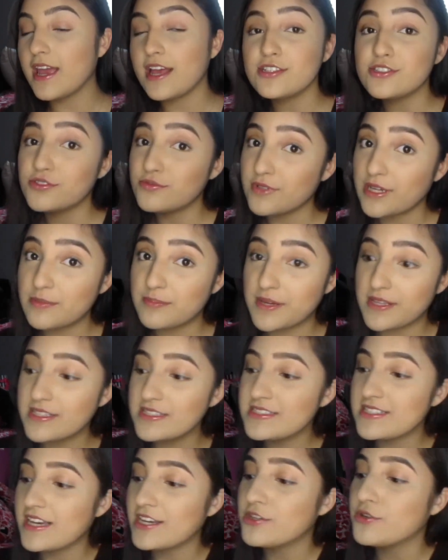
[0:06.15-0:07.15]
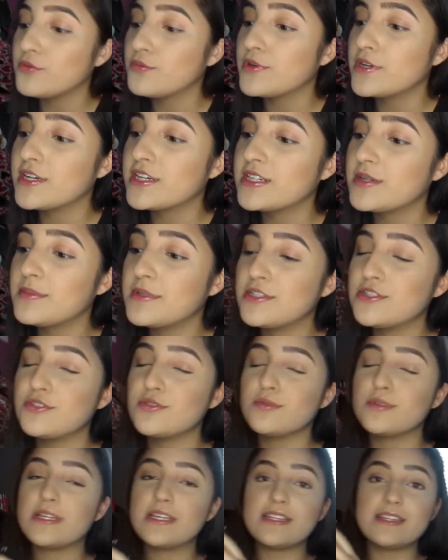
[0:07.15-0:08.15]
as you read by the title, we're going to be
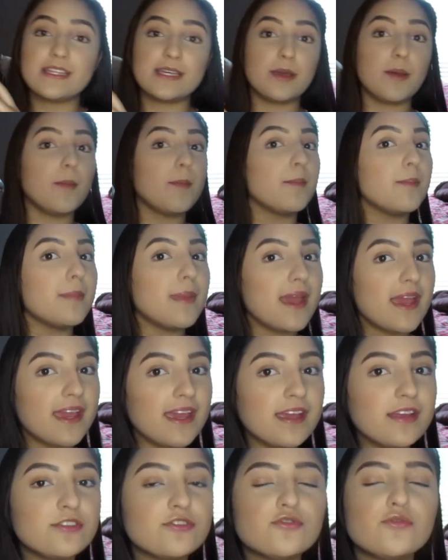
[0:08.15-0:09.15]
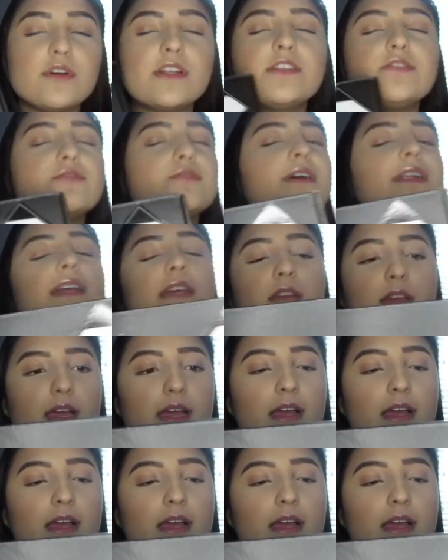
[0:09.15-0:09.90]
doing the May 2020